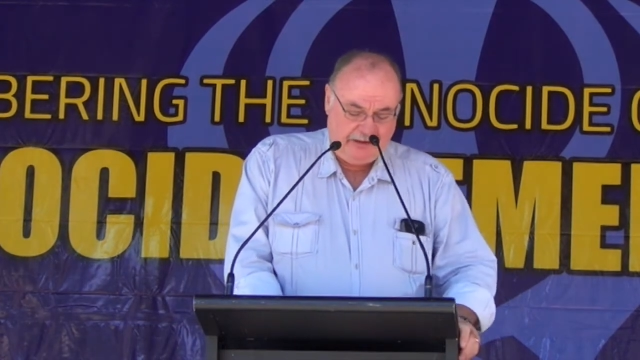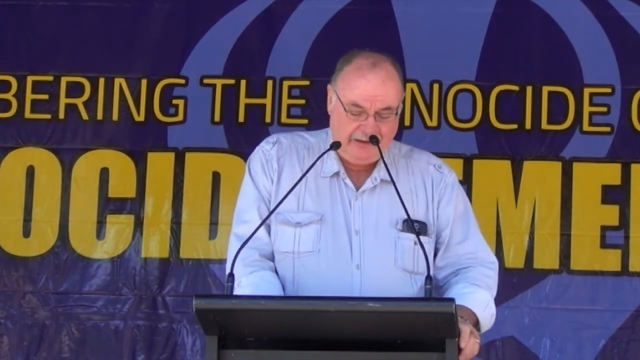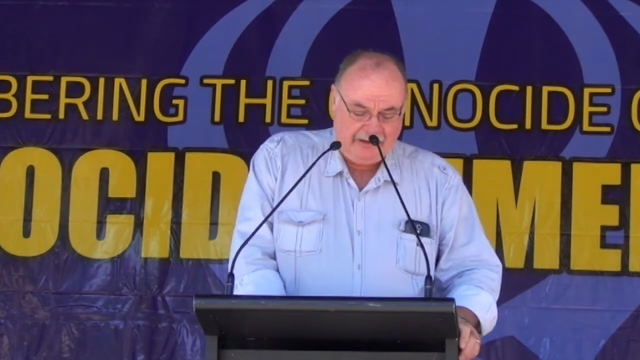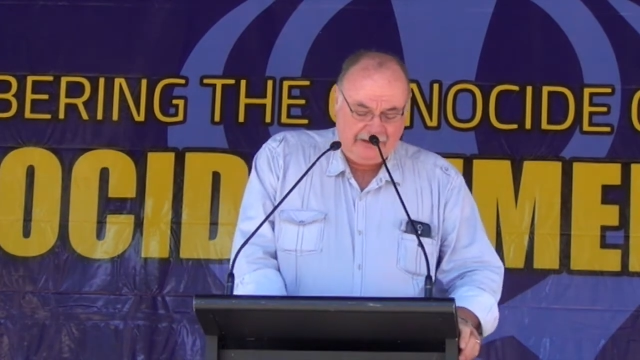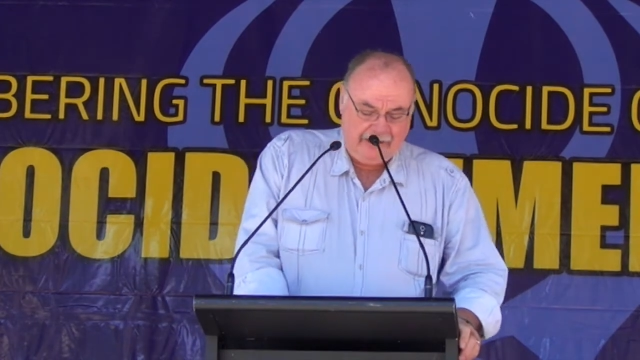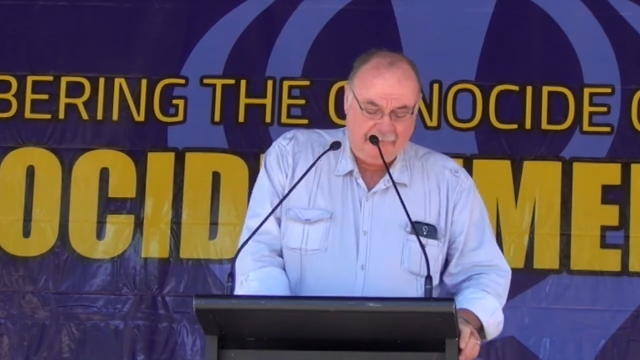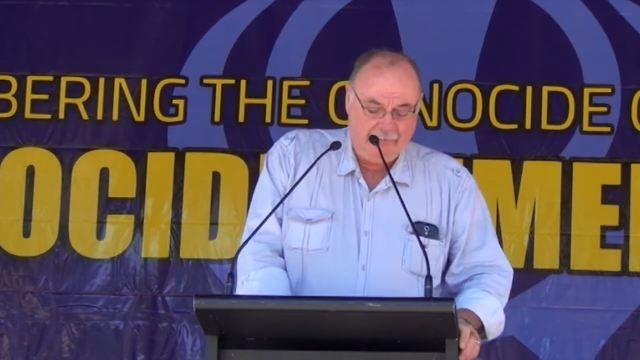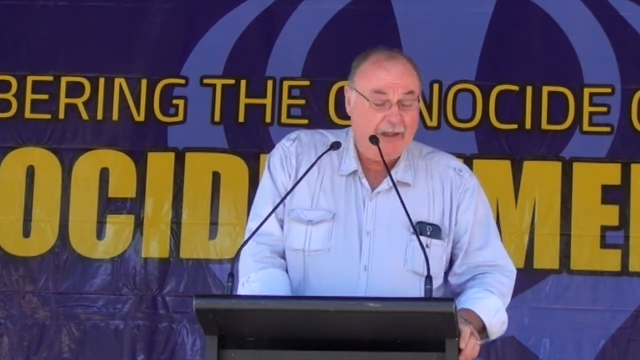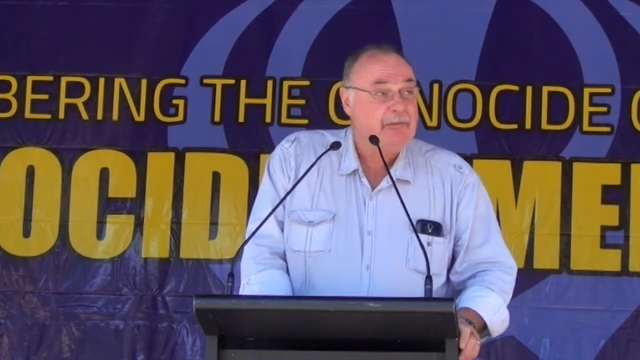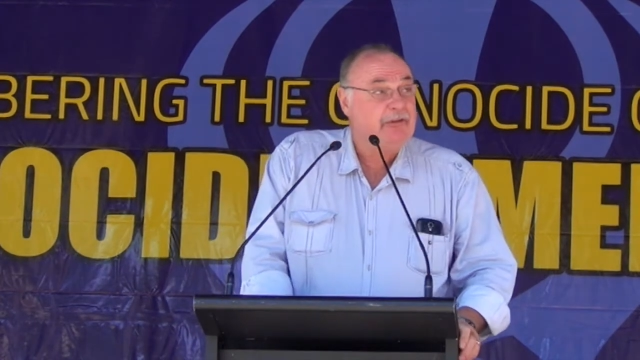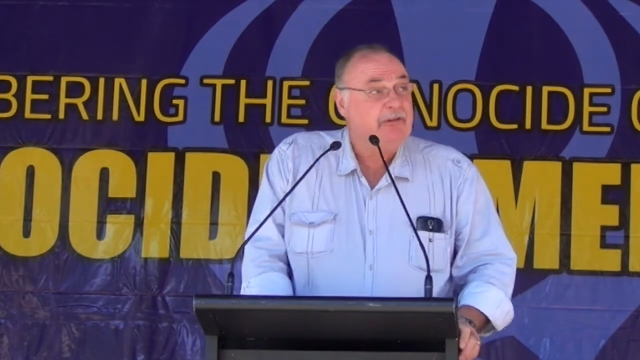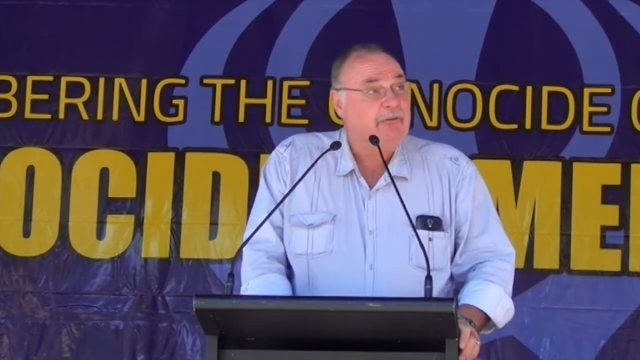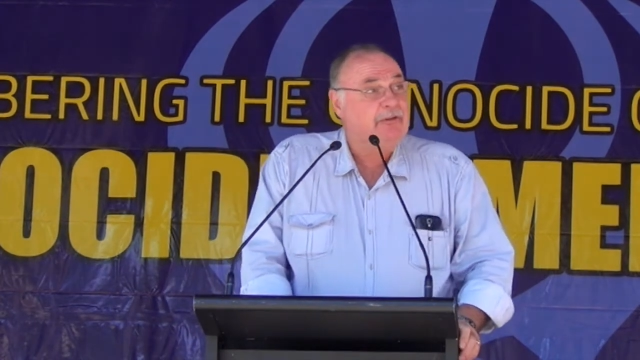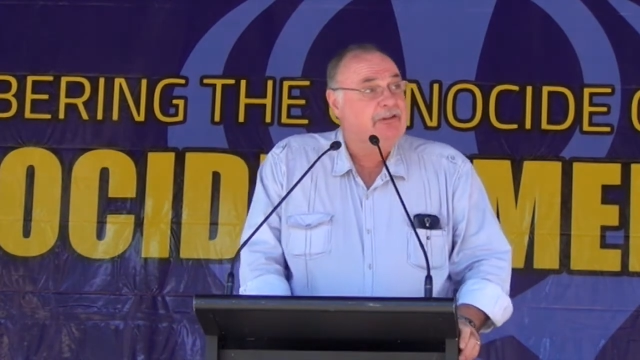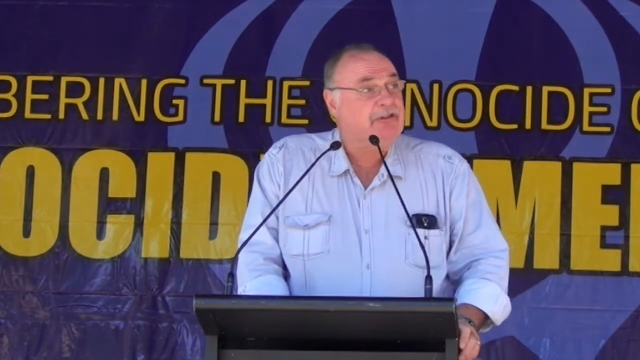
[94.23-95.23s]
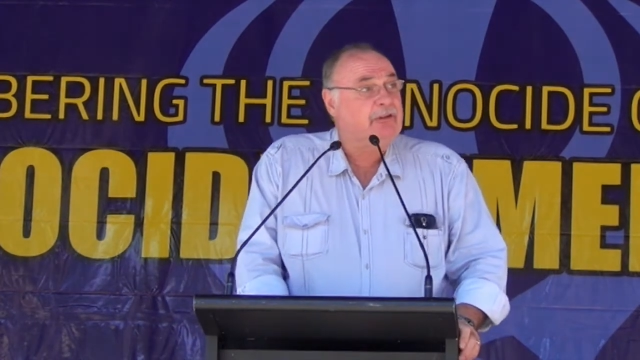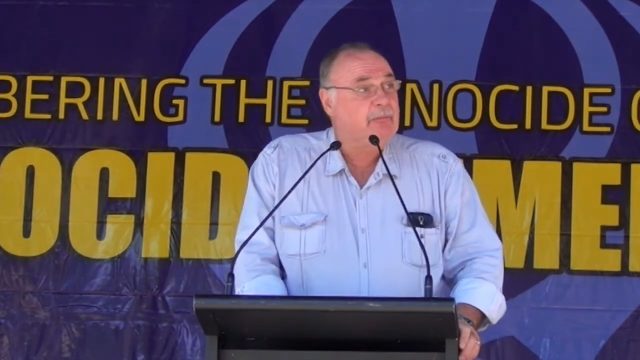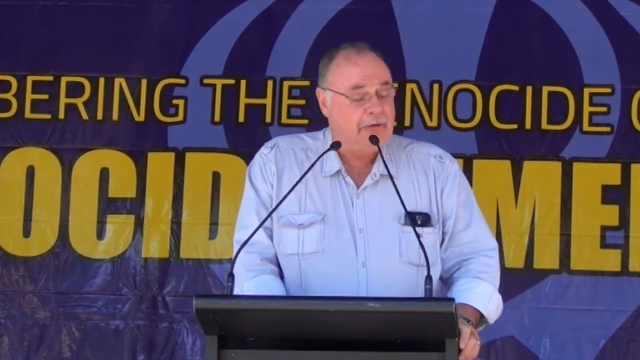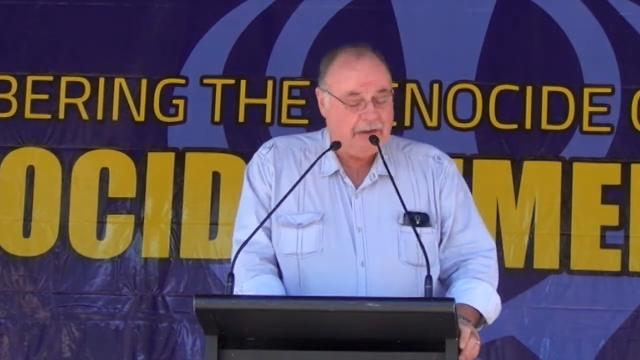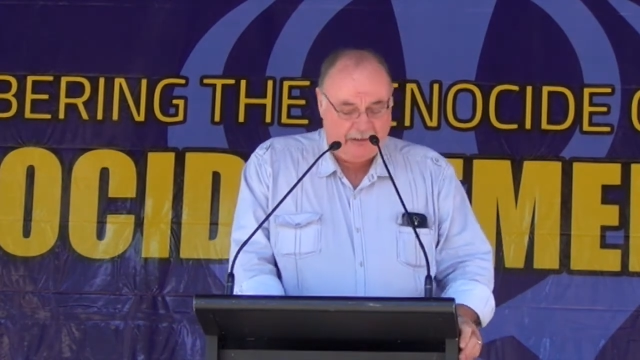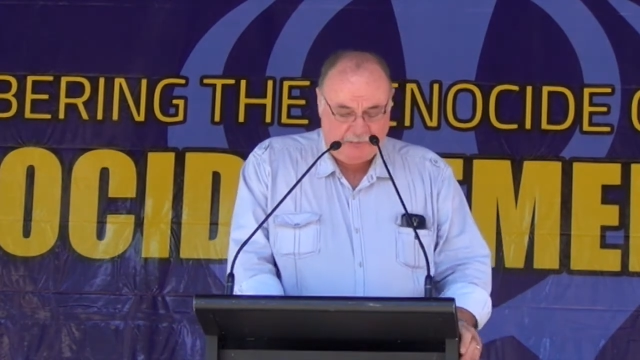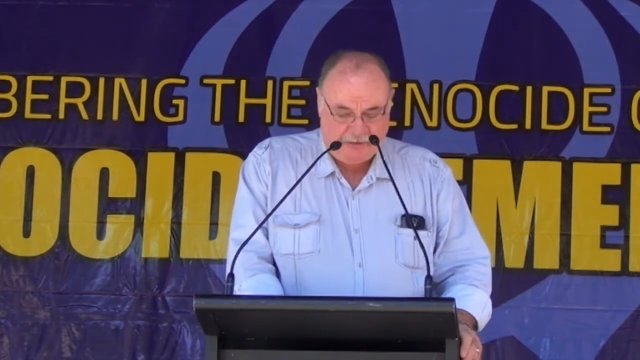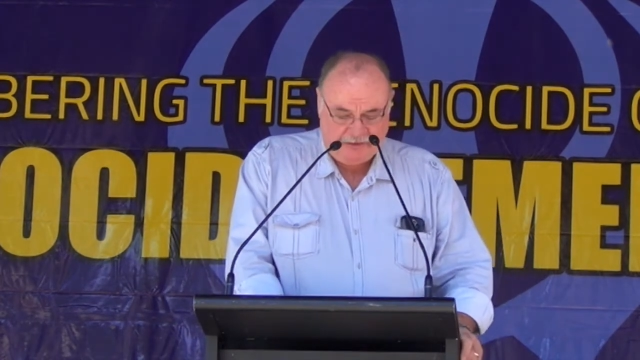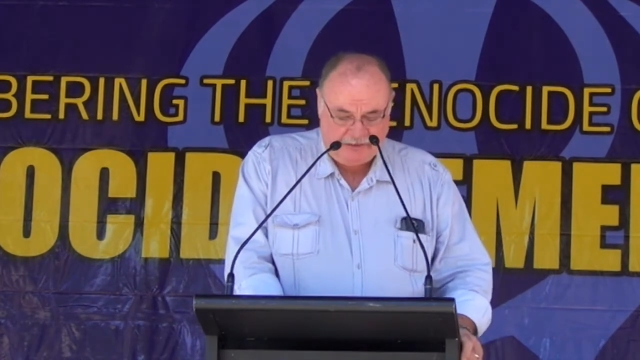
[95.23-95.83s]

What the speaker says: the members of the Supreme